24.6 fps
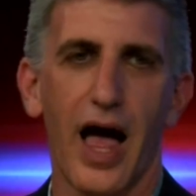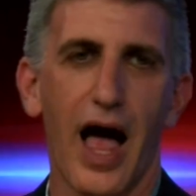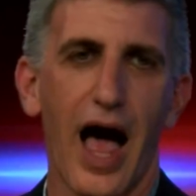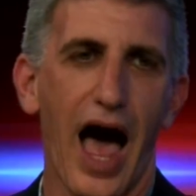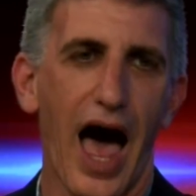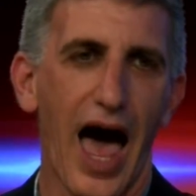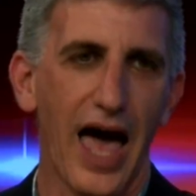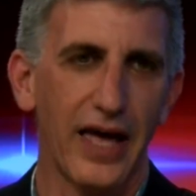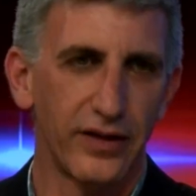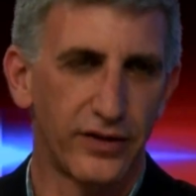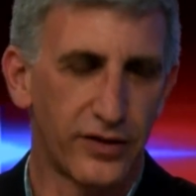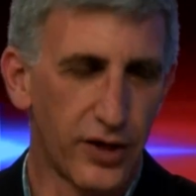
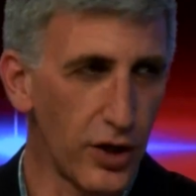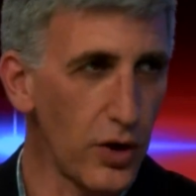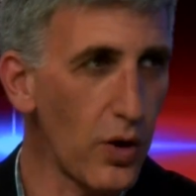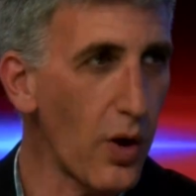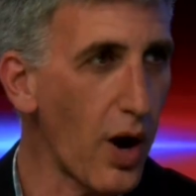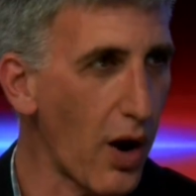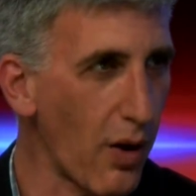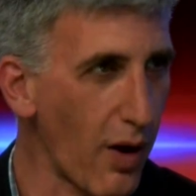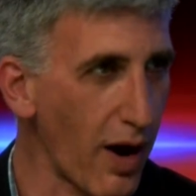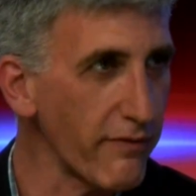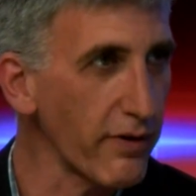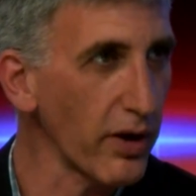I do,
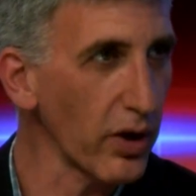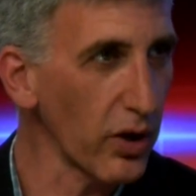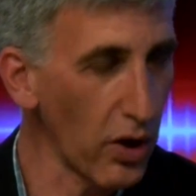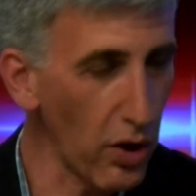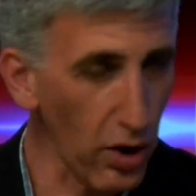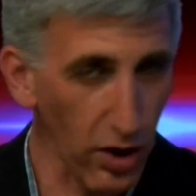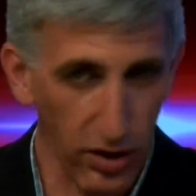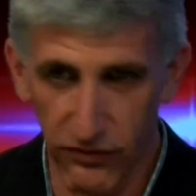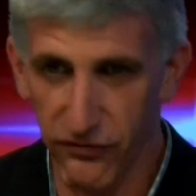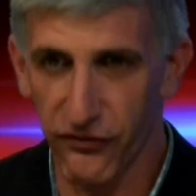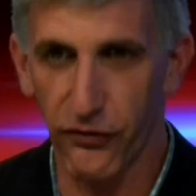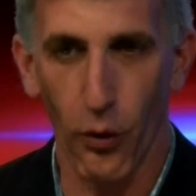however,
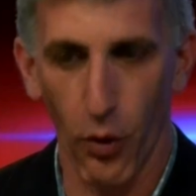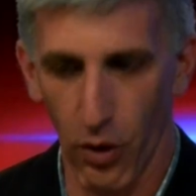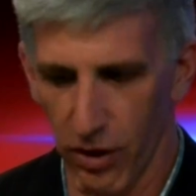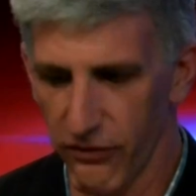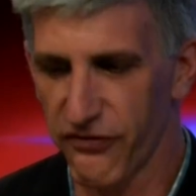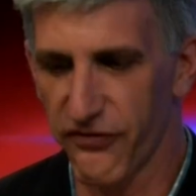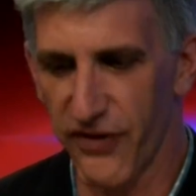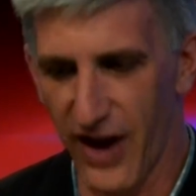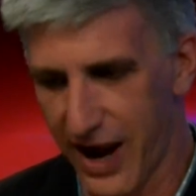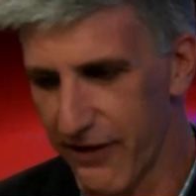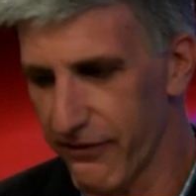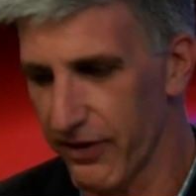look for
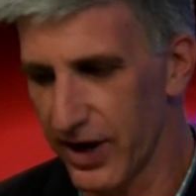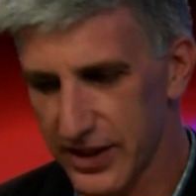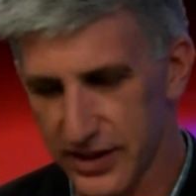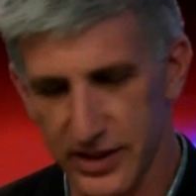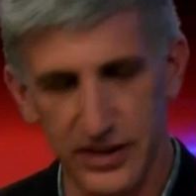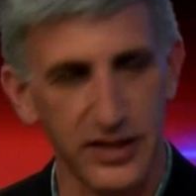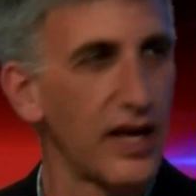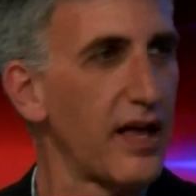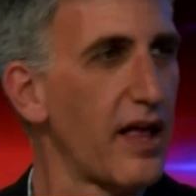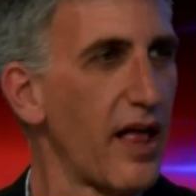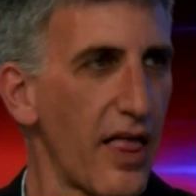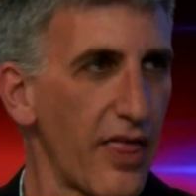
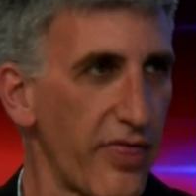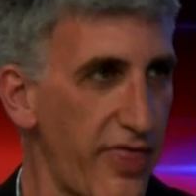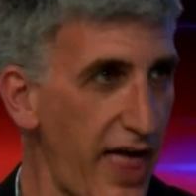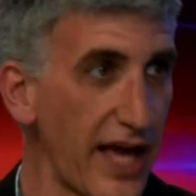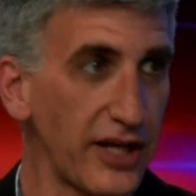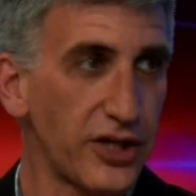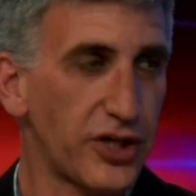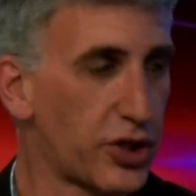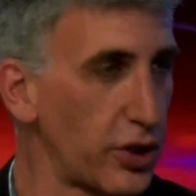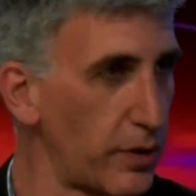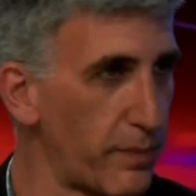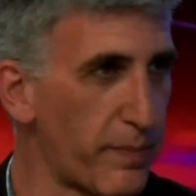favorites
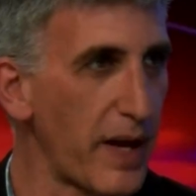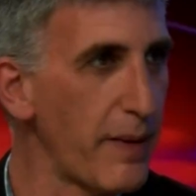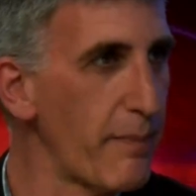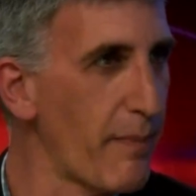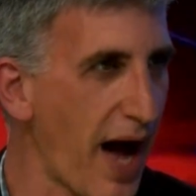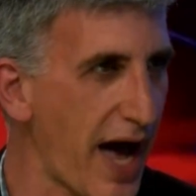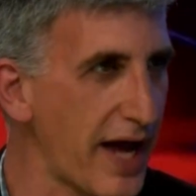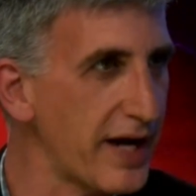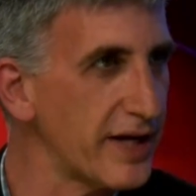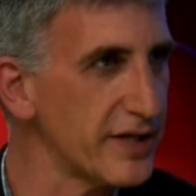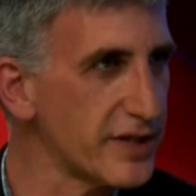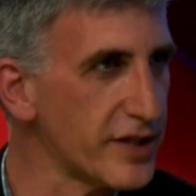that should be
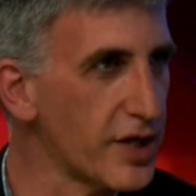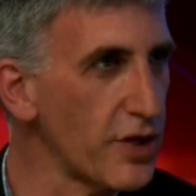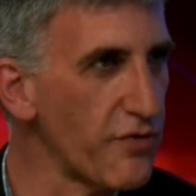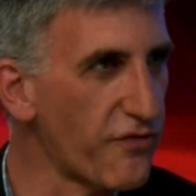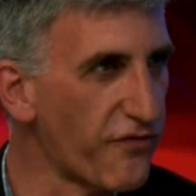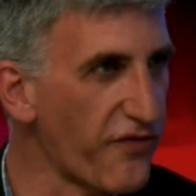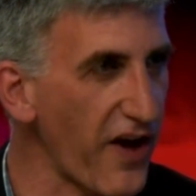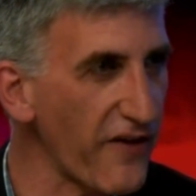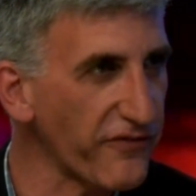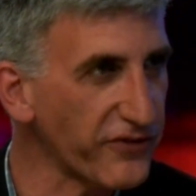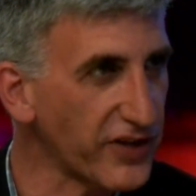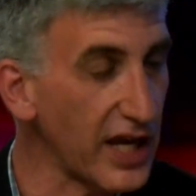minus
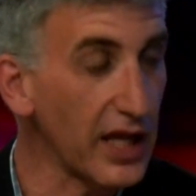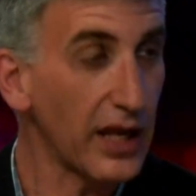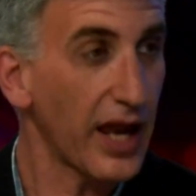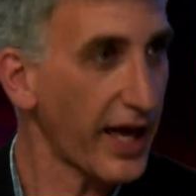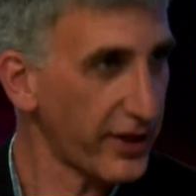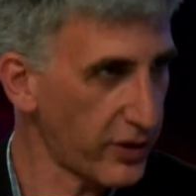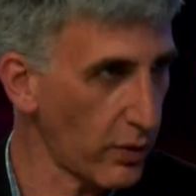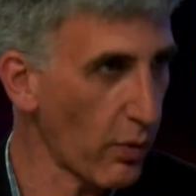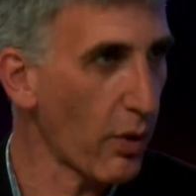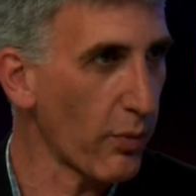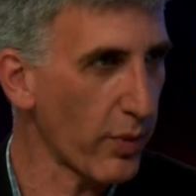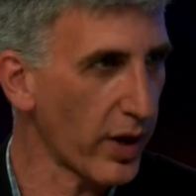250, like
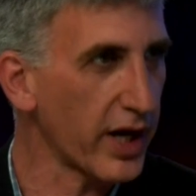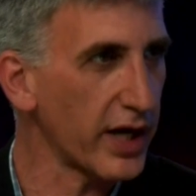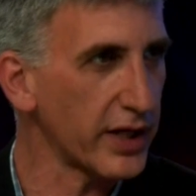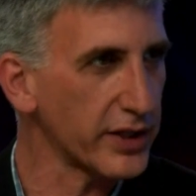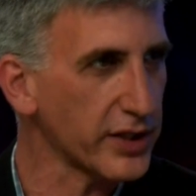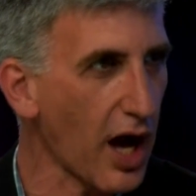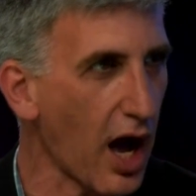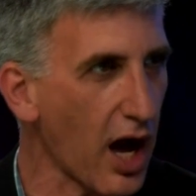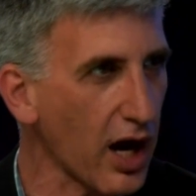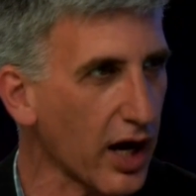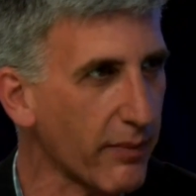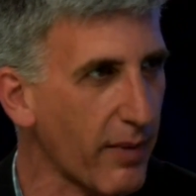the one we're going to
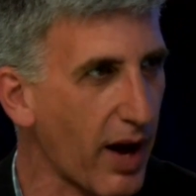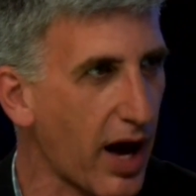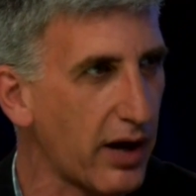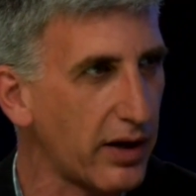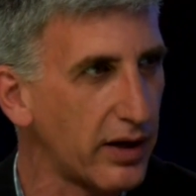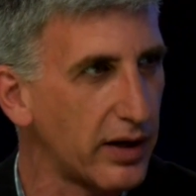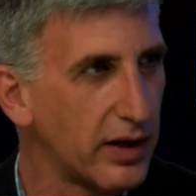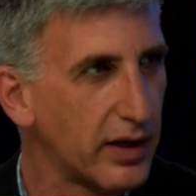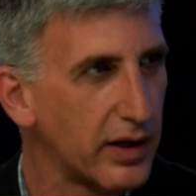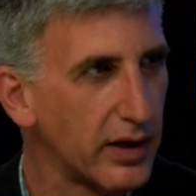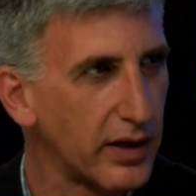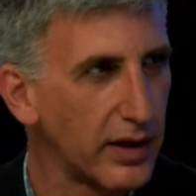talk
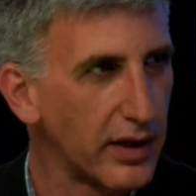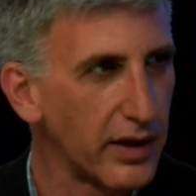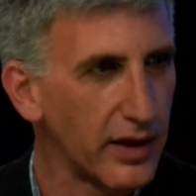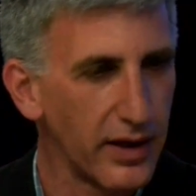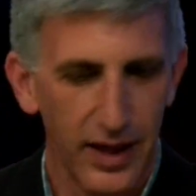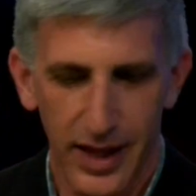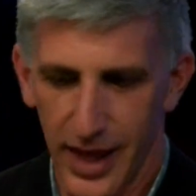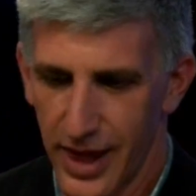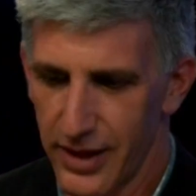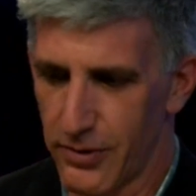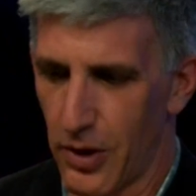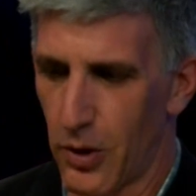about.
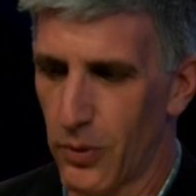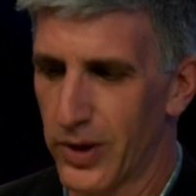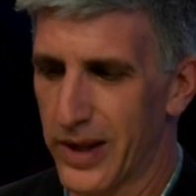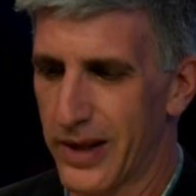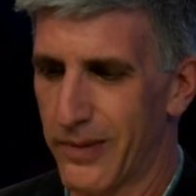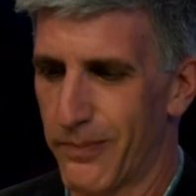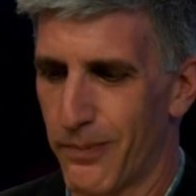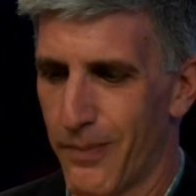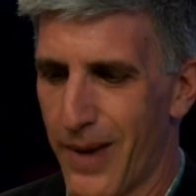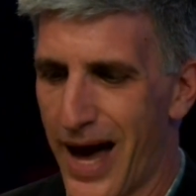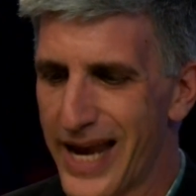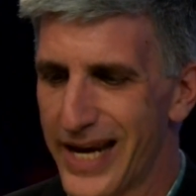And they're only
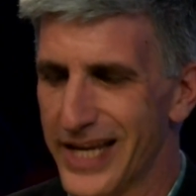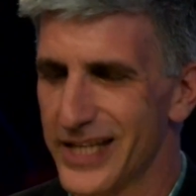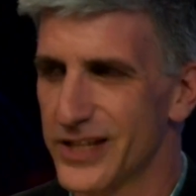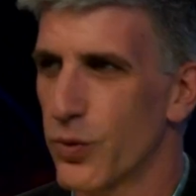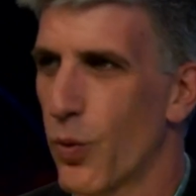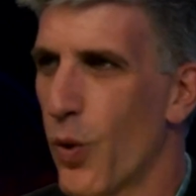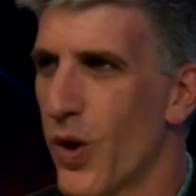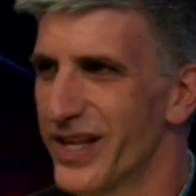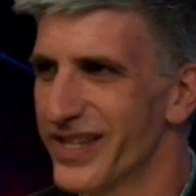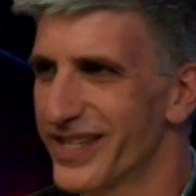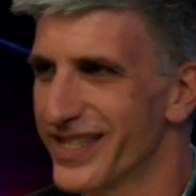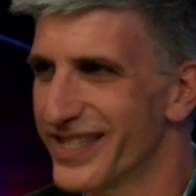minus
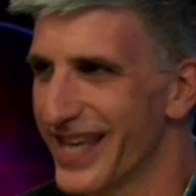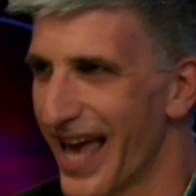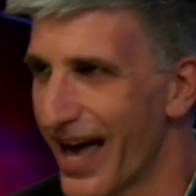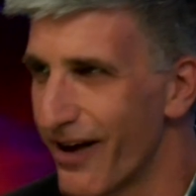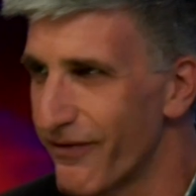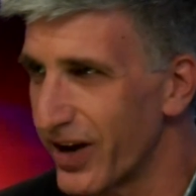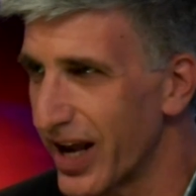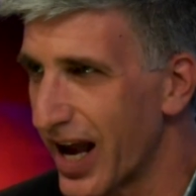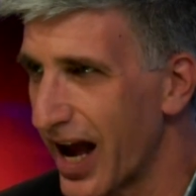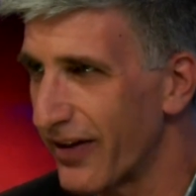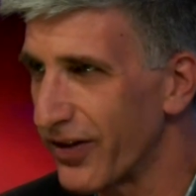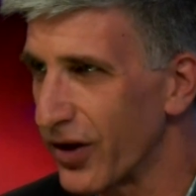
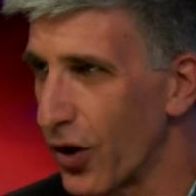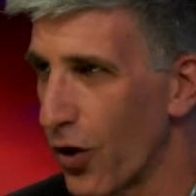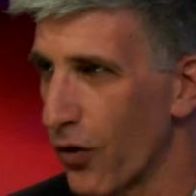170 on the